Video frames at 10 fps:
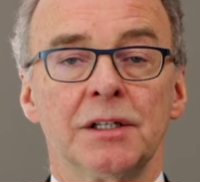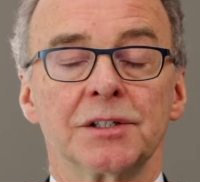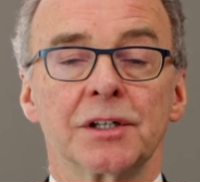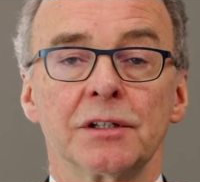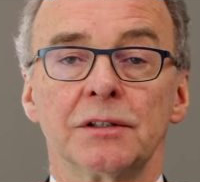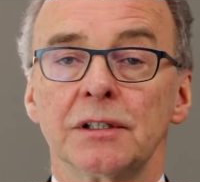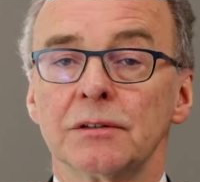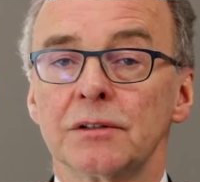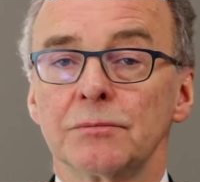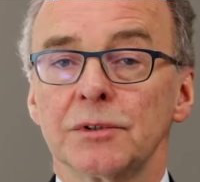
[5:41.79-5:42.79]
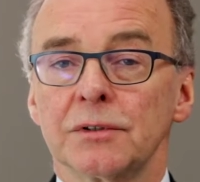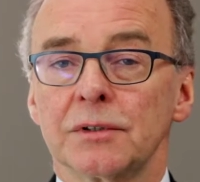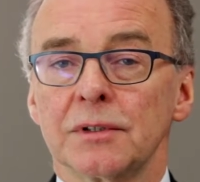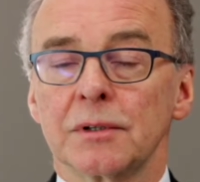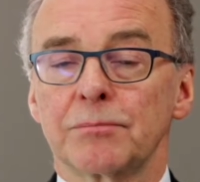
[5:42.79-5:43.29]
So
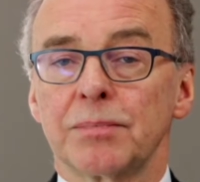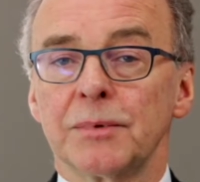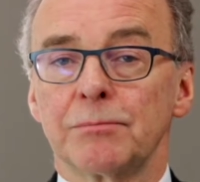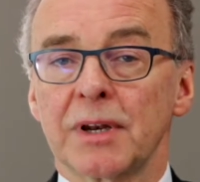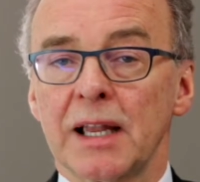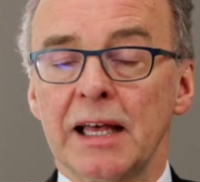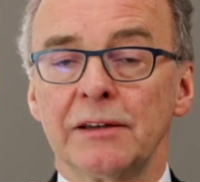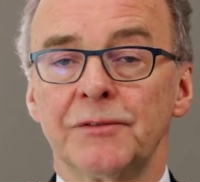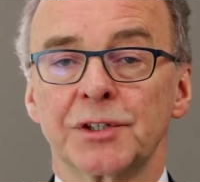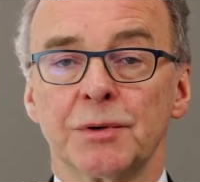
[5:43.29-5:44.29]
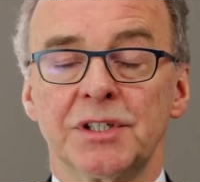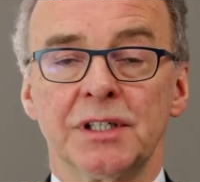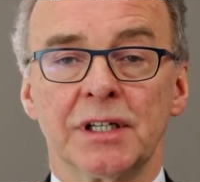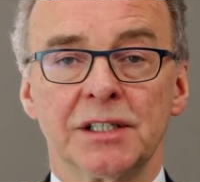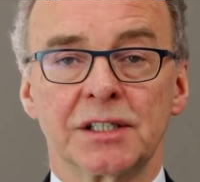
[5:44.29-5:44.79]
the plan for
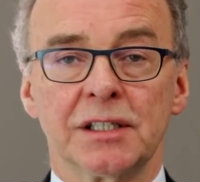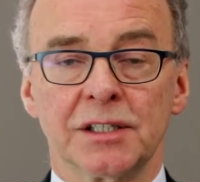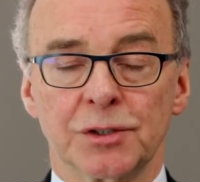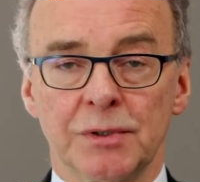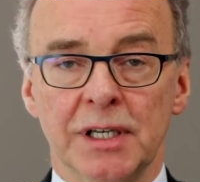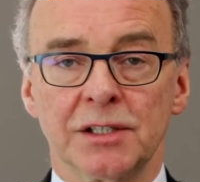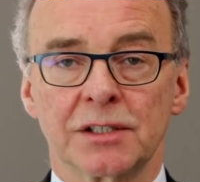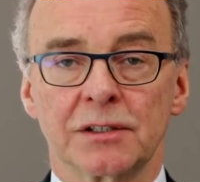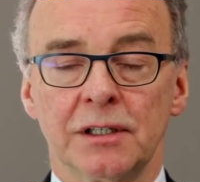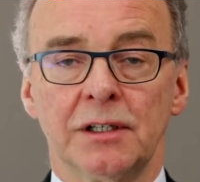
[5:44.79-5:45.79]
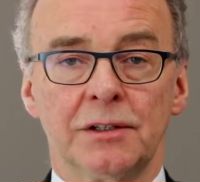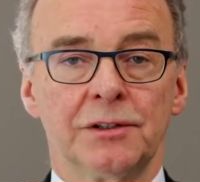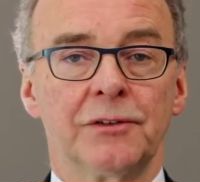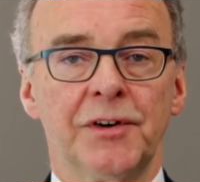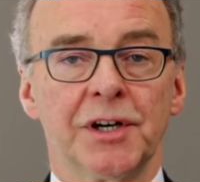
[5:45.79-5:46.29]
2019 as we enter
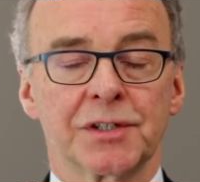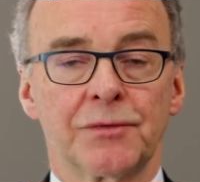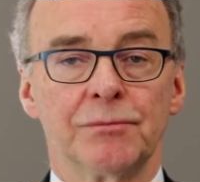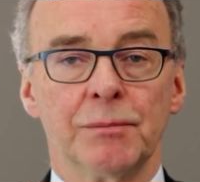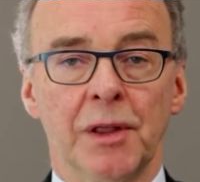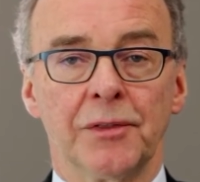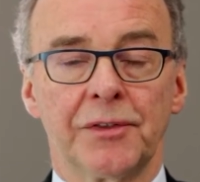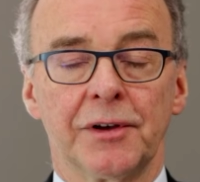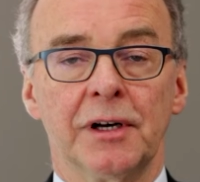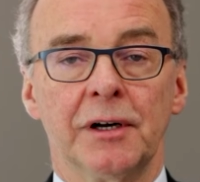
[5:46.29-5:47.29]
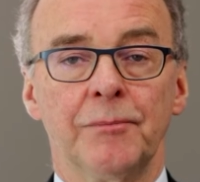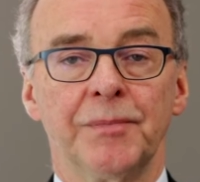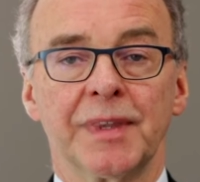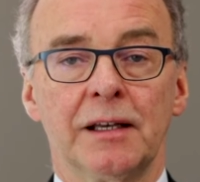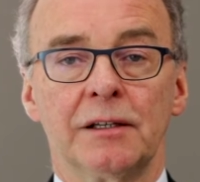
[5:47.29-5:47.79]
the first month
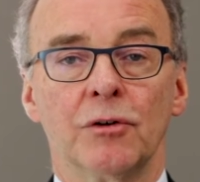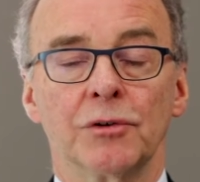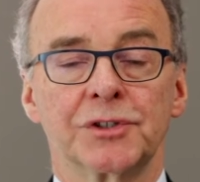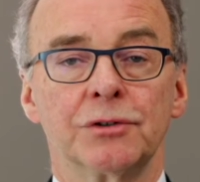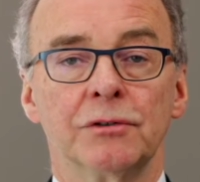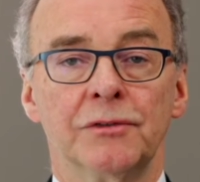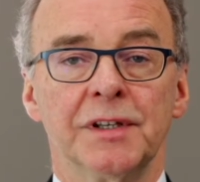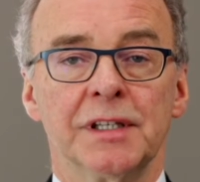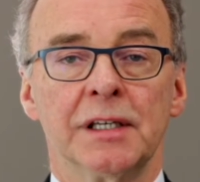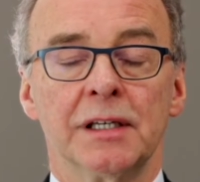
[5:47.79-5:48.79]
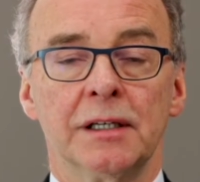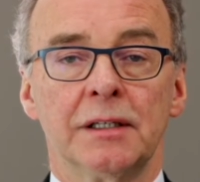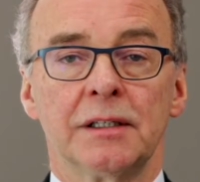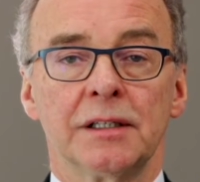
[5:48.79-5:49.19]
or two of the year